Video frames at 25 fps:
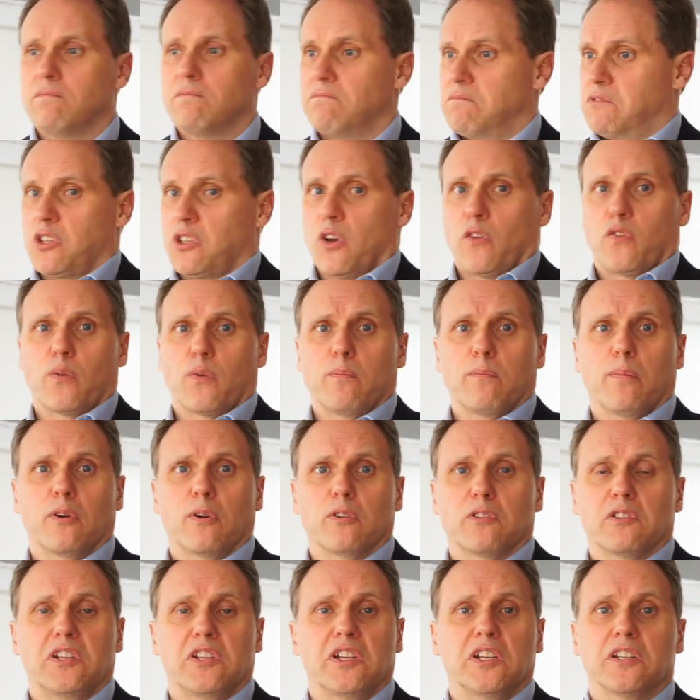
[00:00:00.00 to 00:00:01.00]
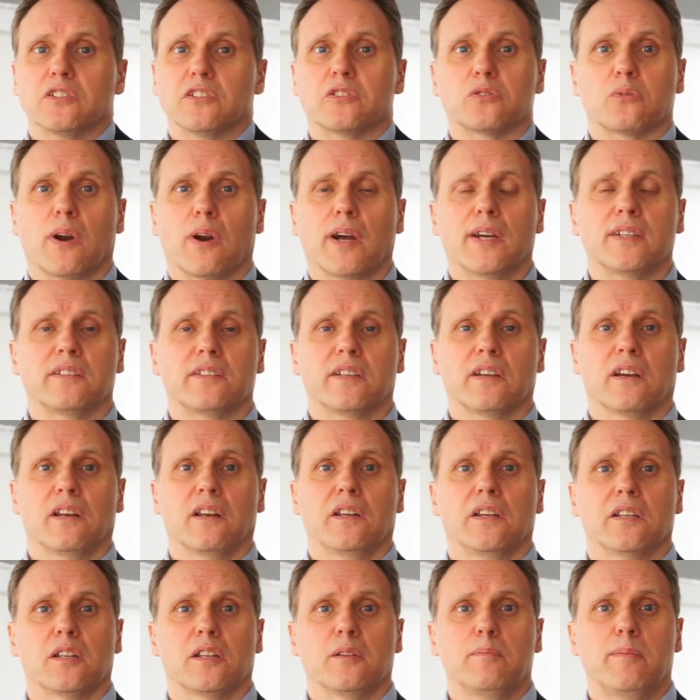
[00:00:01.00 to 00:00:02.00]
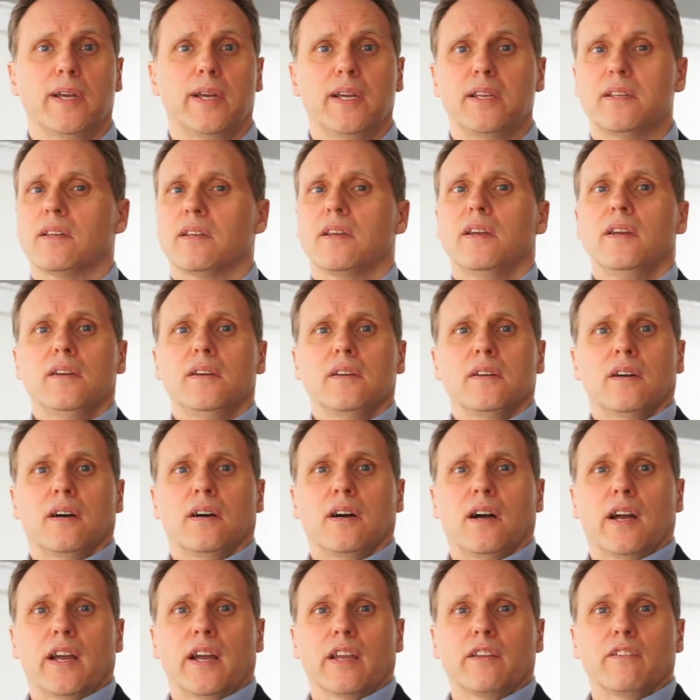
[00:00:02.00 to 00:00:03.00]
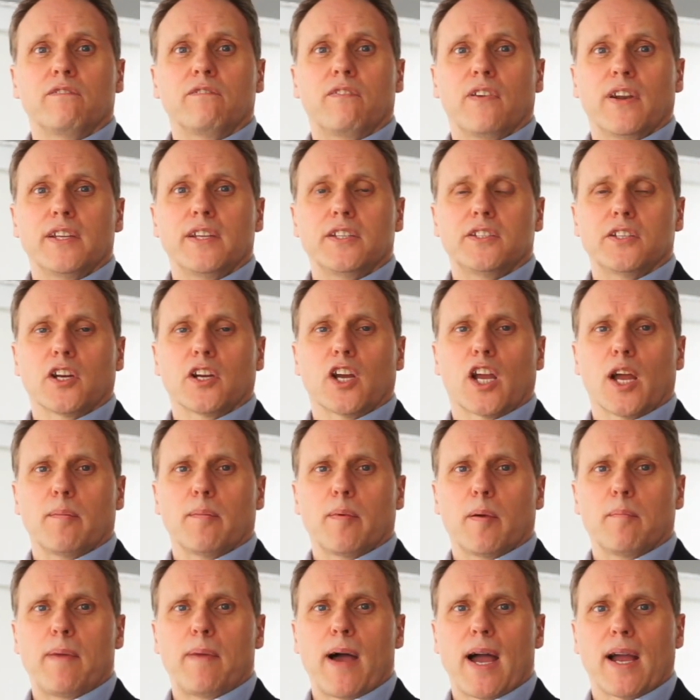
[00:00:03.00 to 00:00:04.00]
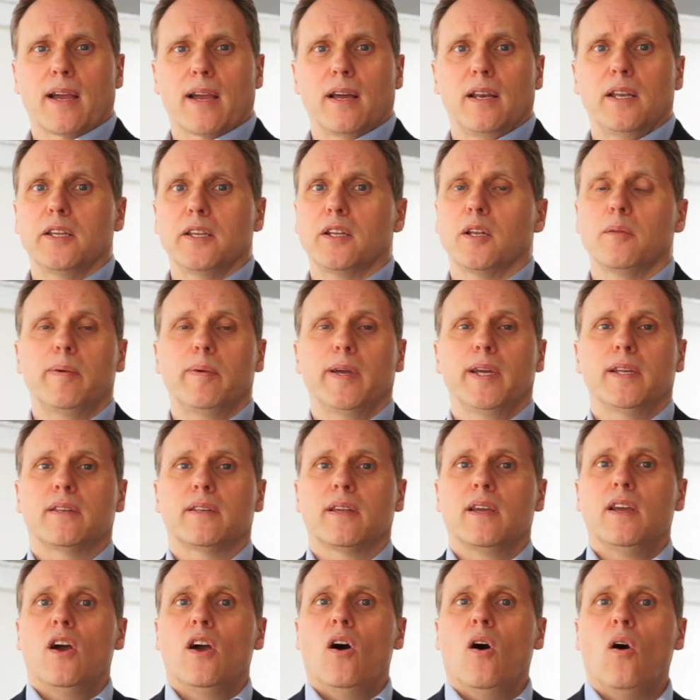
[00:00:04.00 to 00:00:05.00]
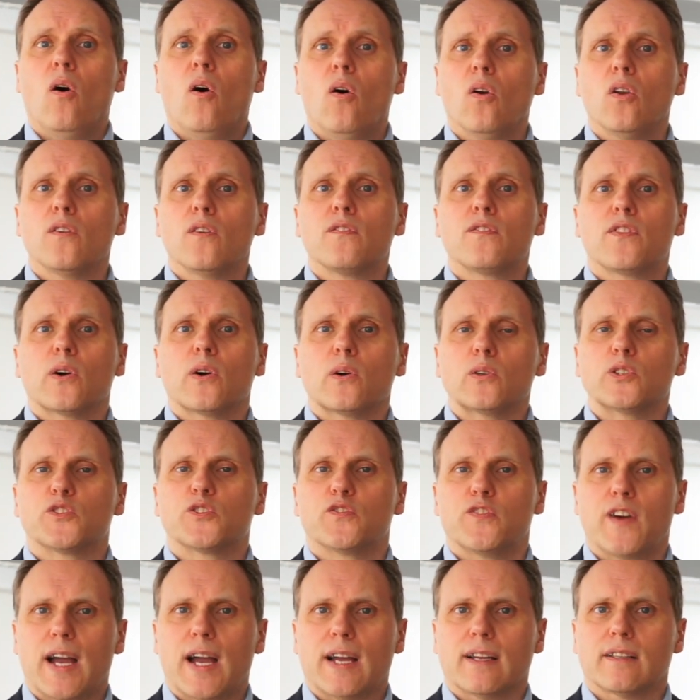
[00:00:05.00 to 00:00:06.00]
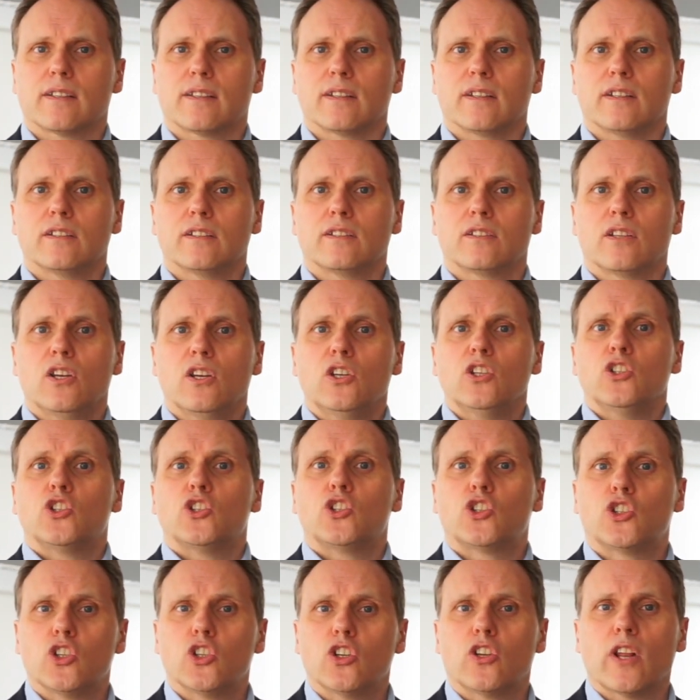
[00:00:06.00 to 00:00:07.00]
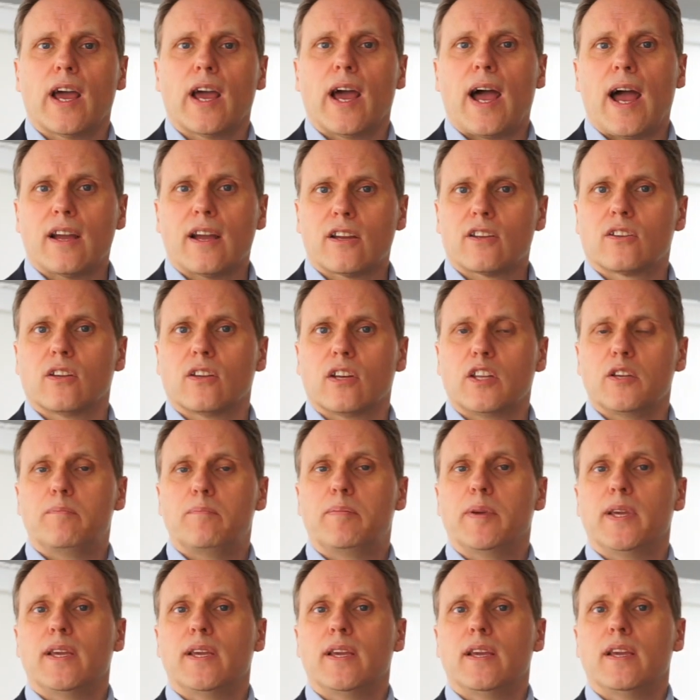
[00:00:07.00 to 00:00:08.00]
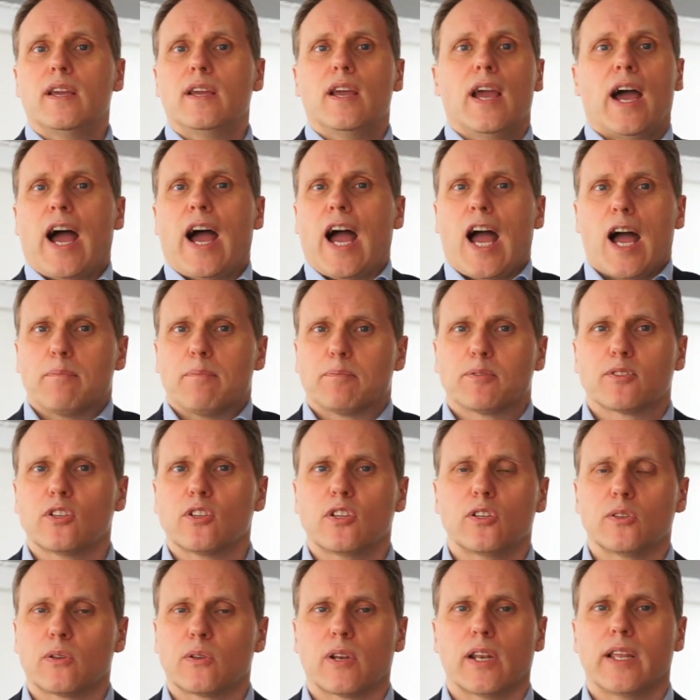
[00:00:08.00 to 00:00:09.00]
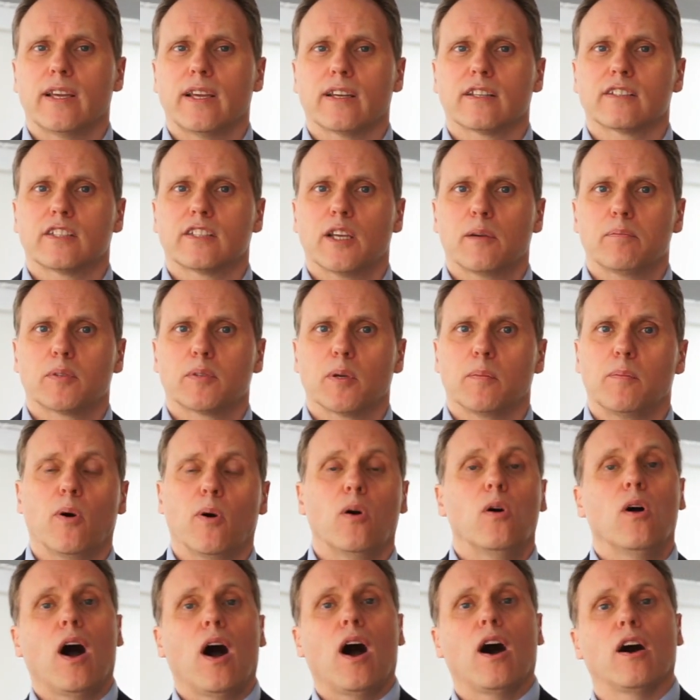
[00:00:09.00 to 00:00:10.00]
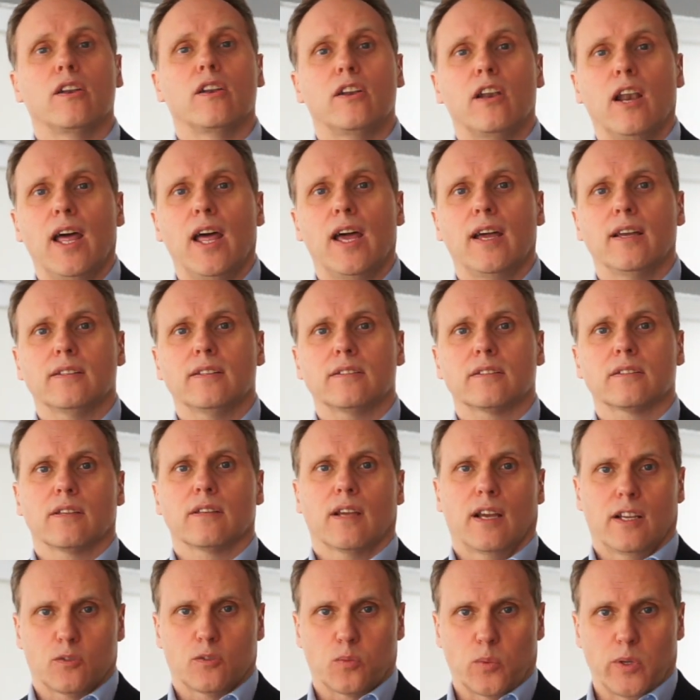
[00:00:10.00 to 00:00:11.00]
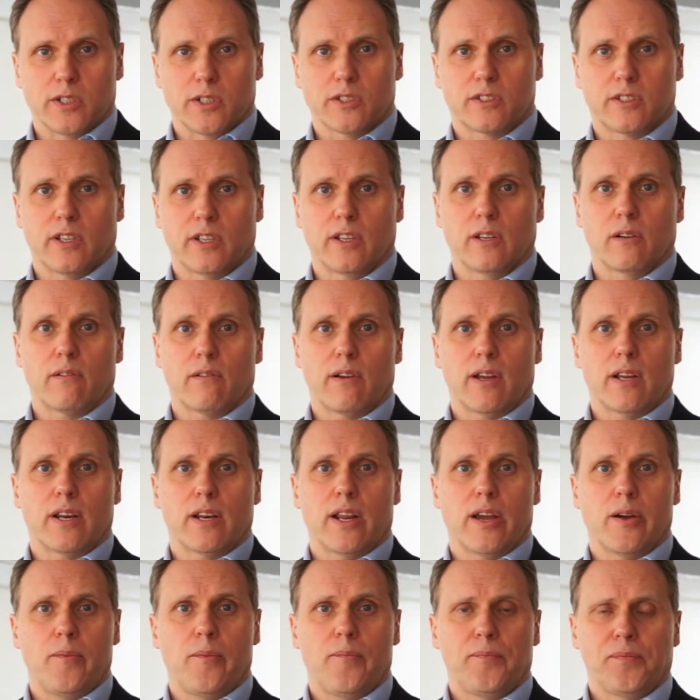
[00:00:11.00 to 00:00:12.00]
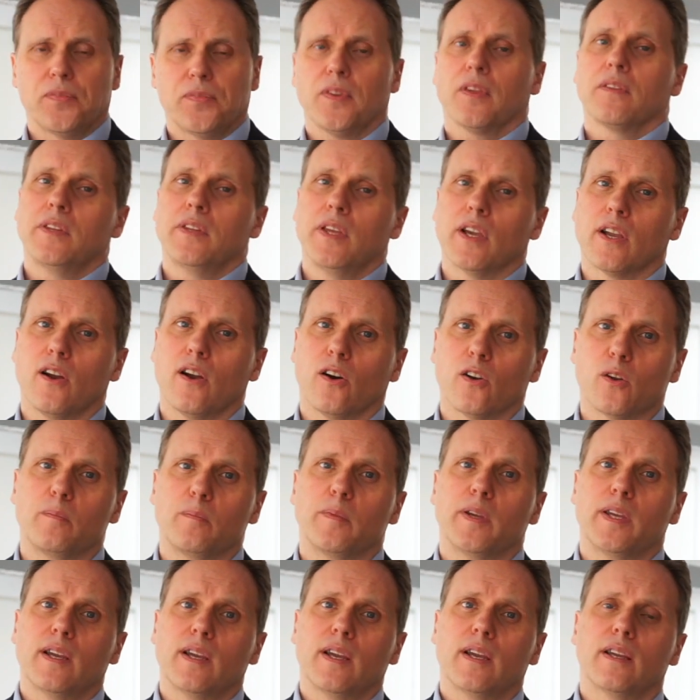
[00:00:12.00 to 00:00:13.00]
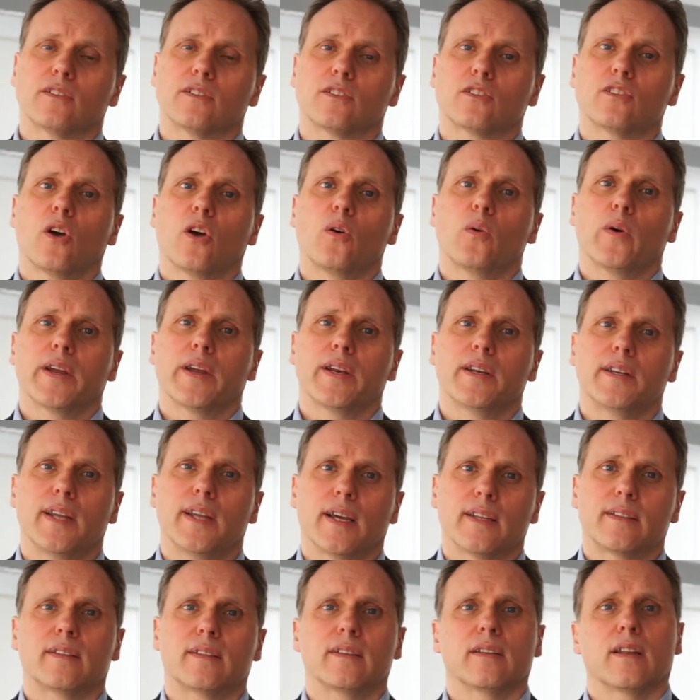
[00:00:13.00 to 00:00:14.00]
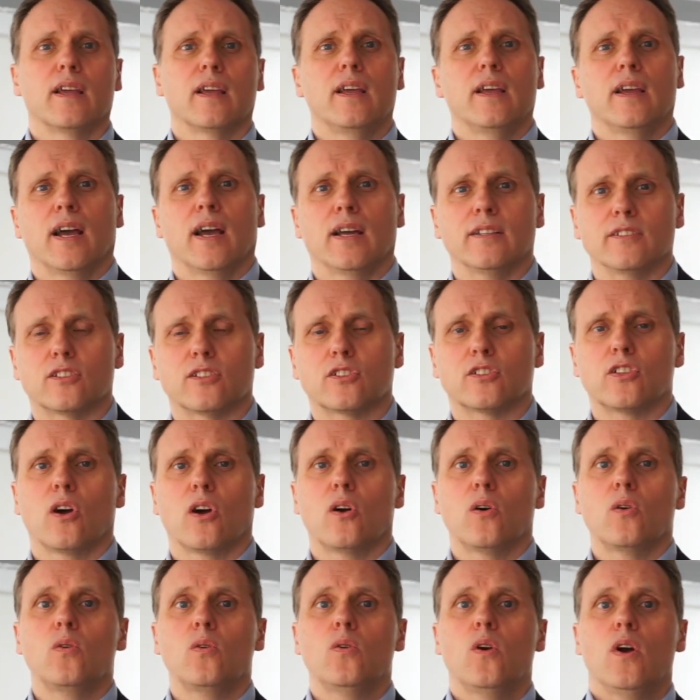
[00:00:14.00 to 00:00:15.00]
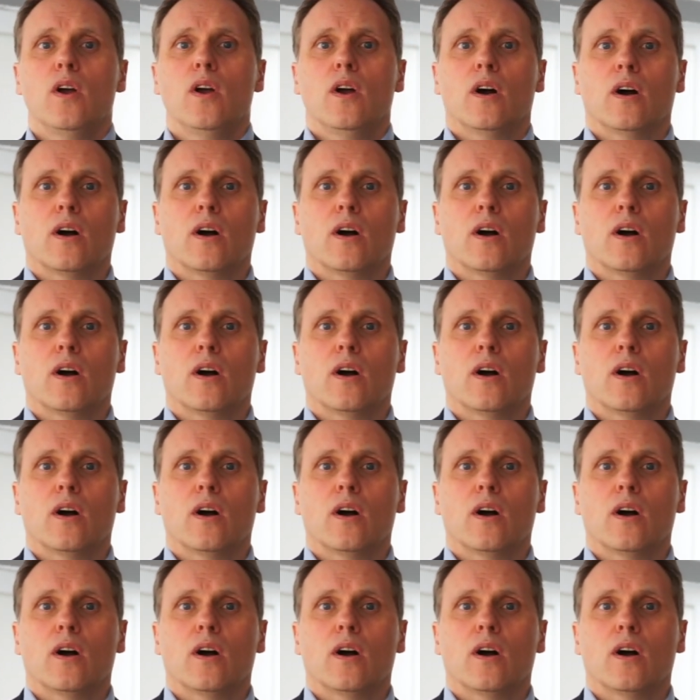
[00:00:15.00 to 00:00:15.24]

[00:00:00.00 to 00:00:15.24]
Sovereign bond yields rising a little bit, inflation coming back a little bit. All of those factors should actually be absolutely acceptable unless, as we are seeing right now, the economy is so indebted and so